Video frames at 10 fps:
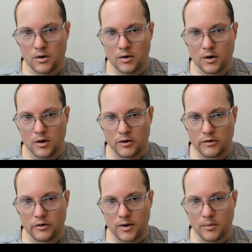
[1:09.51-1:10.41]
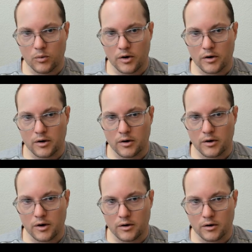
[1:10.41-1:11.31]
CMYK
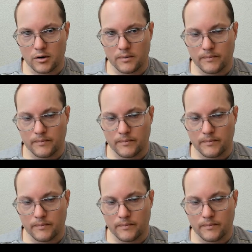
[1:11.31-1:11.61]
color,